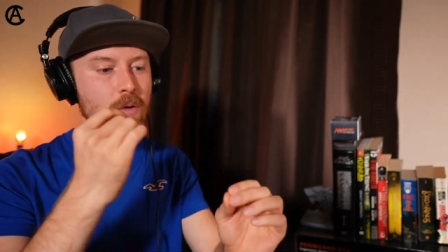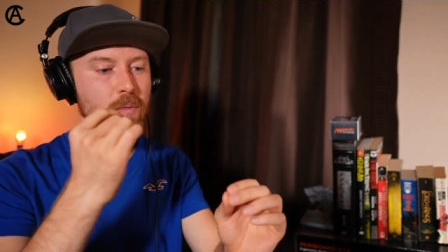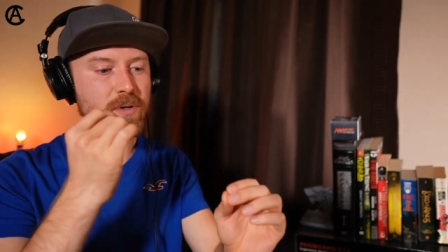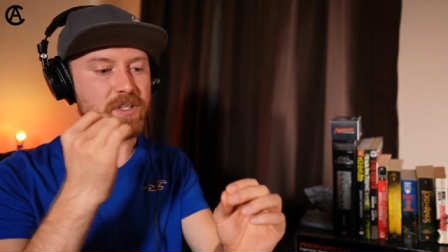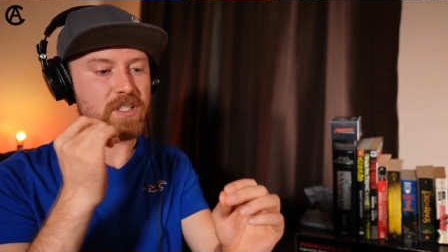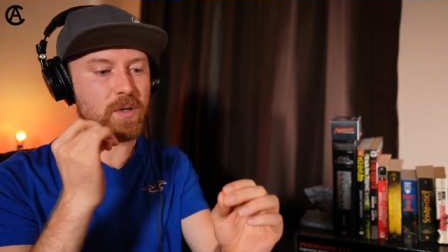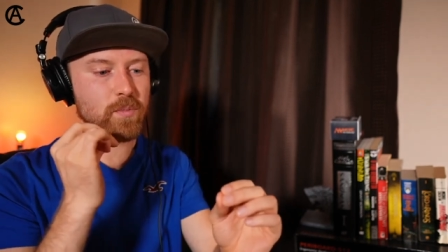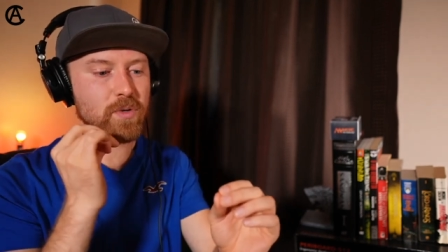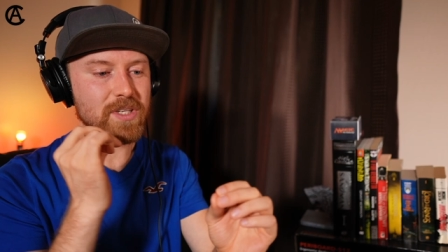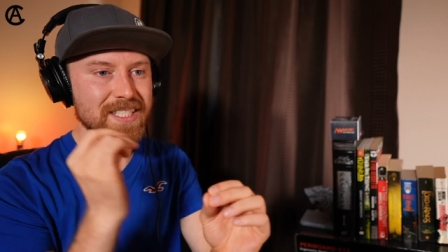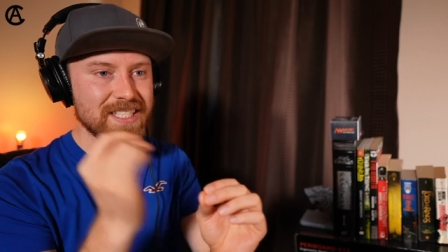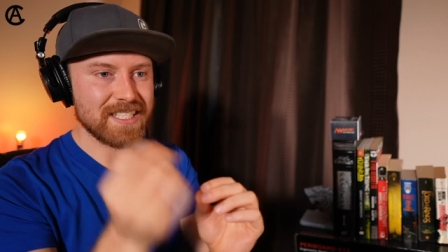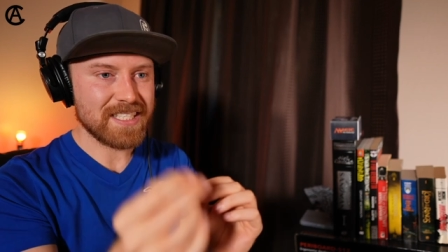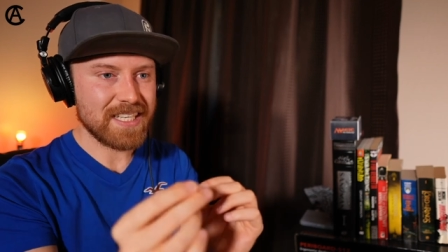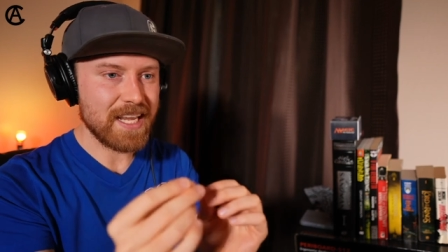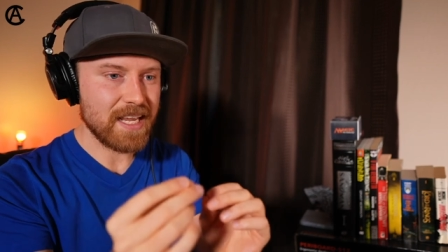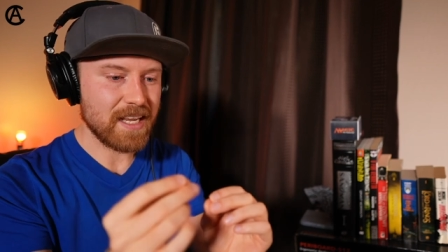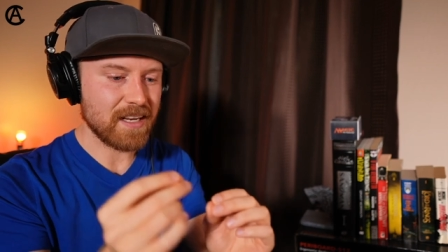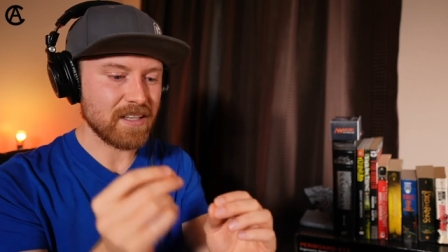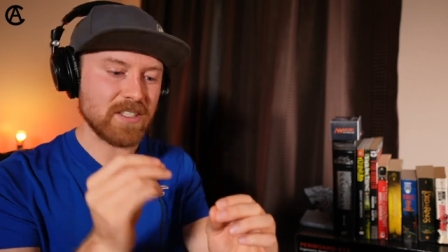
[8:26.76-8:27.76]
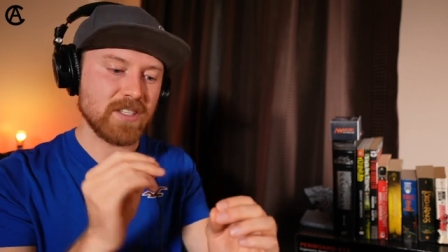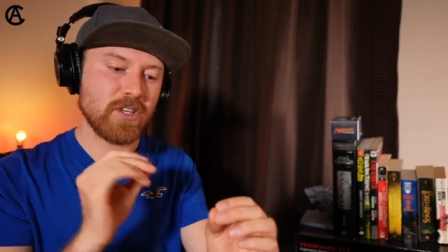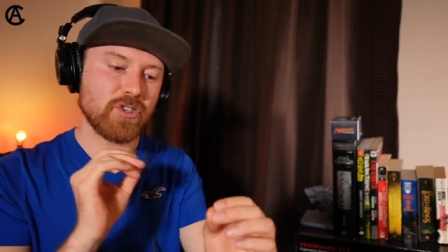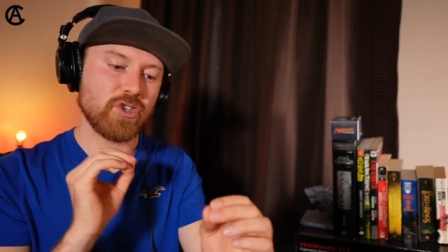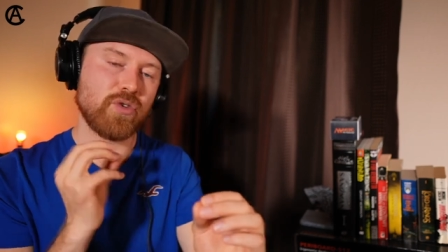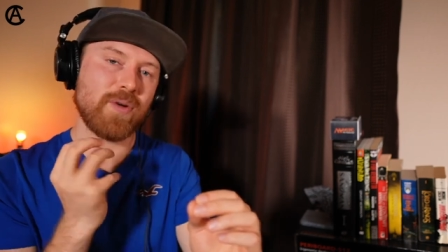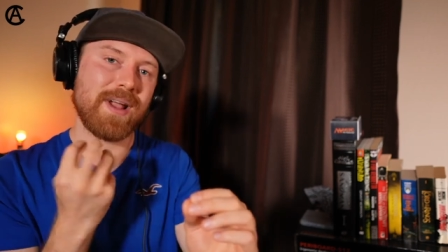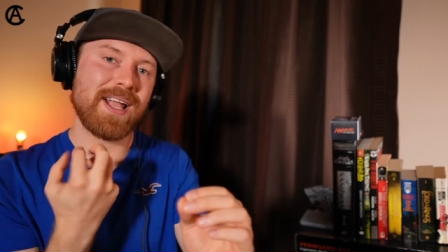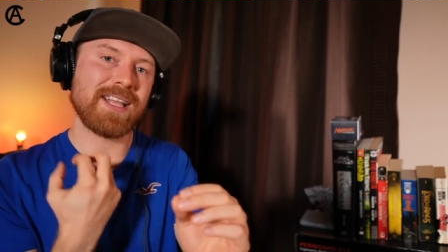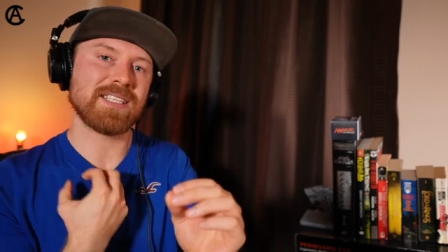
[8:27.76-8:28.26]
when someone sings, they're
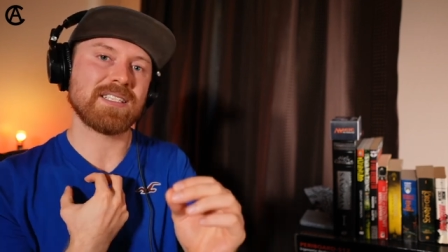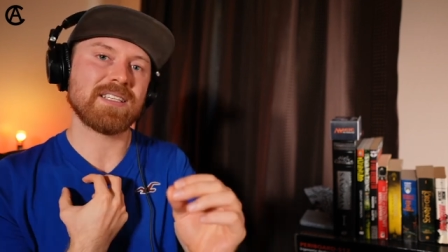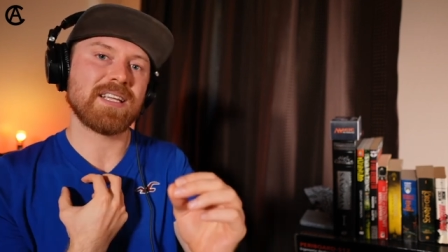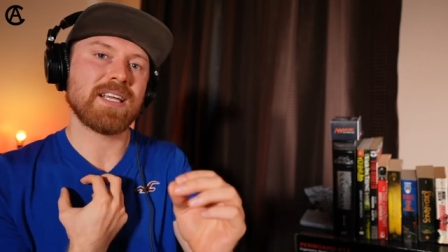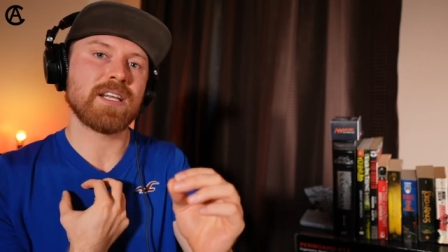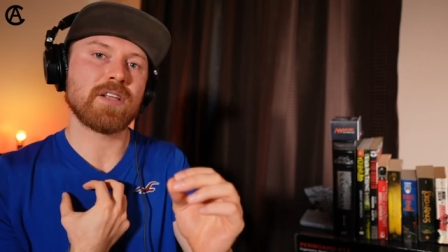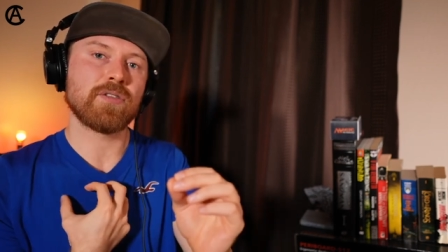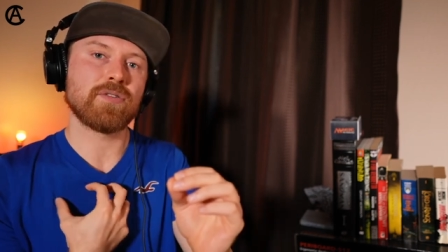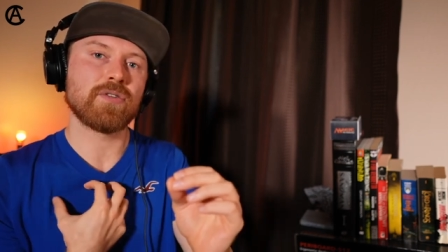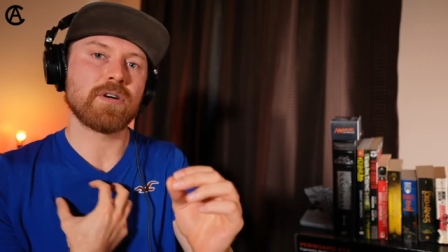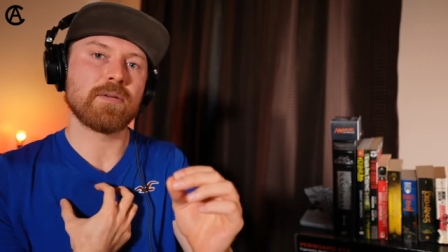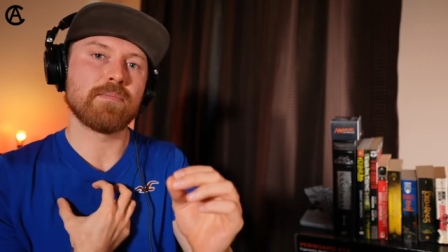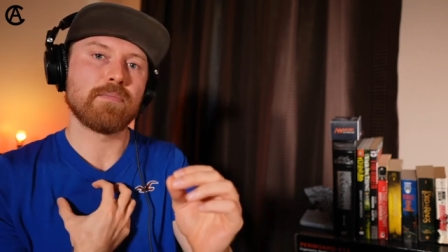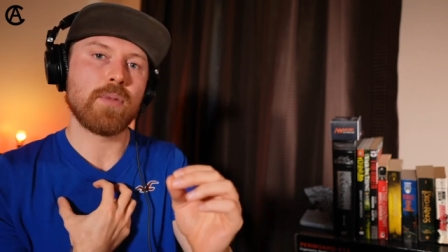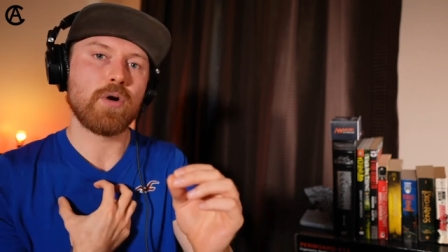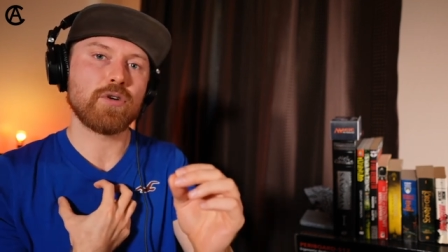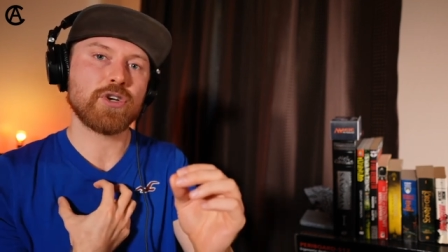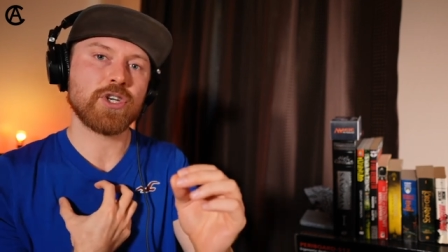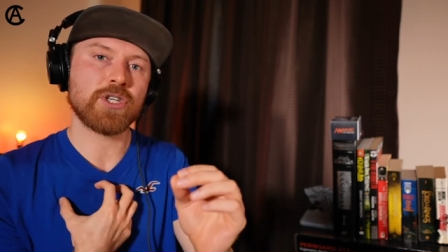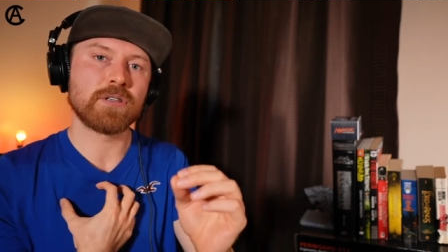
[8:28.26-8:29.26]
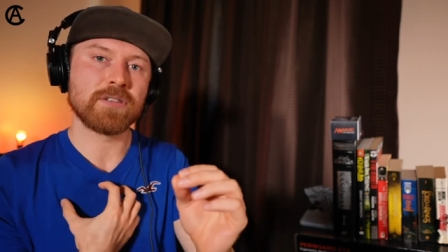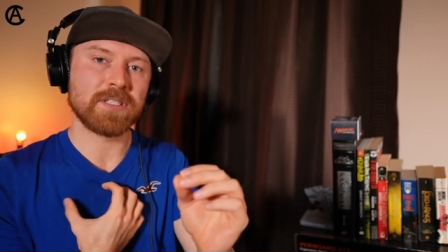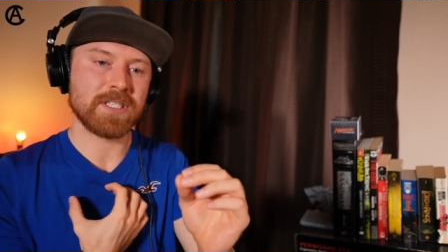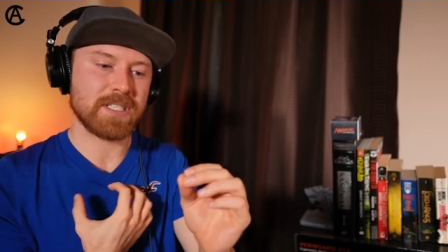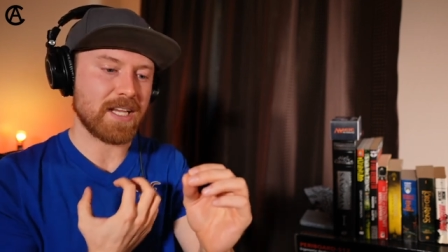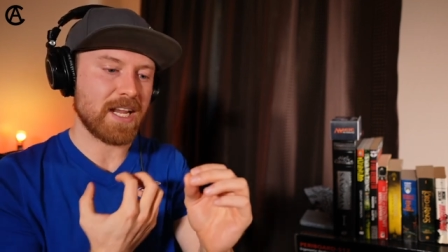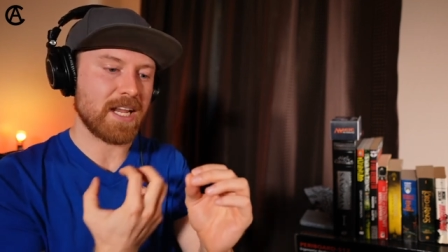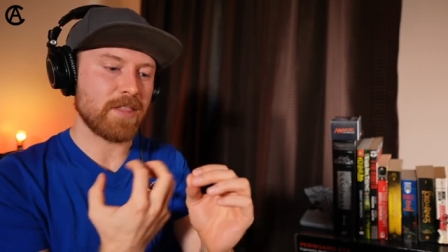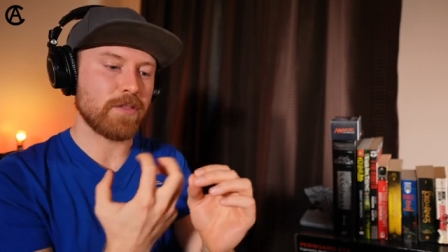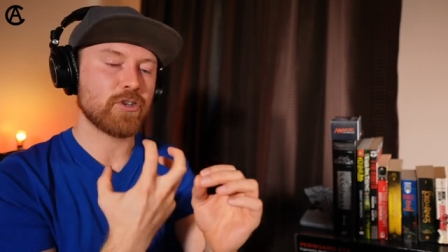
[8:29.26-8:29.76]
translating their emotional
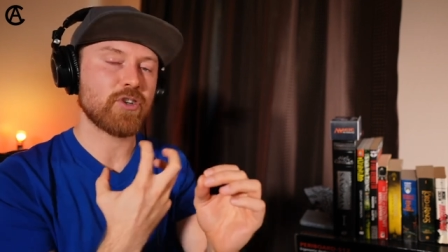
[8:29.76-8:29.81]
state,